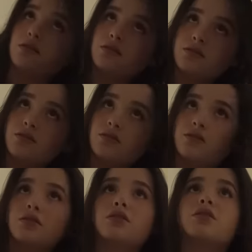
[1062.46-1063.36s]
not
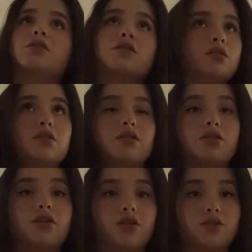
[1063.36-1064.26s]
true. Yeah.
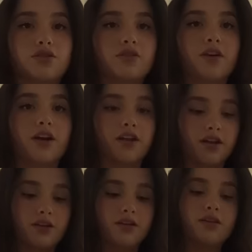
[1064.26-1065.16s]
The girls are fighting.